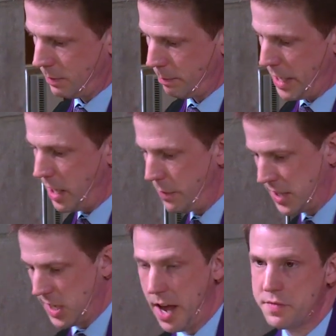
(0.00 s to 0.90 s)
Many of
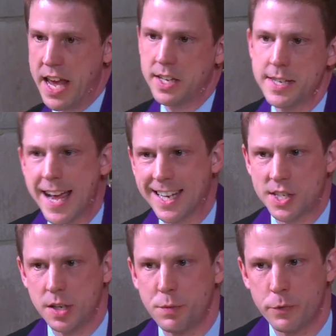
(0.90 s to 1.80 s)
us have a
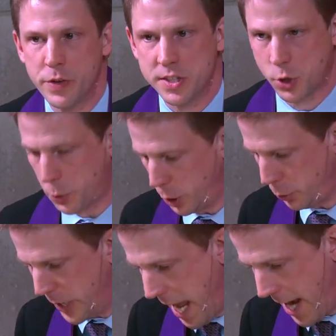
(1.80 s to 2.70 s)
negative, visceral
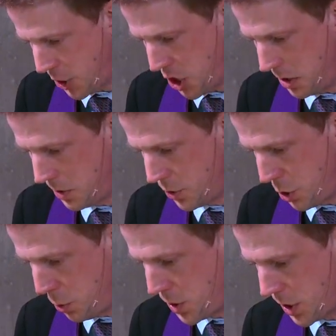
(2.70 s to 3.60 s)
reaction
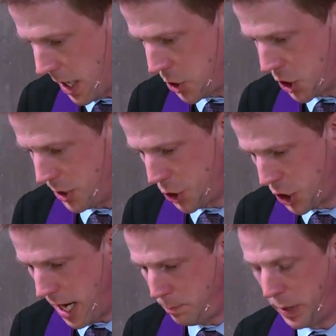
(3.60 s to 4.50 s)
to such
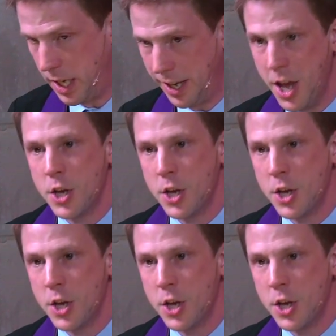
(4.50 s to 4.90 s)
shaping.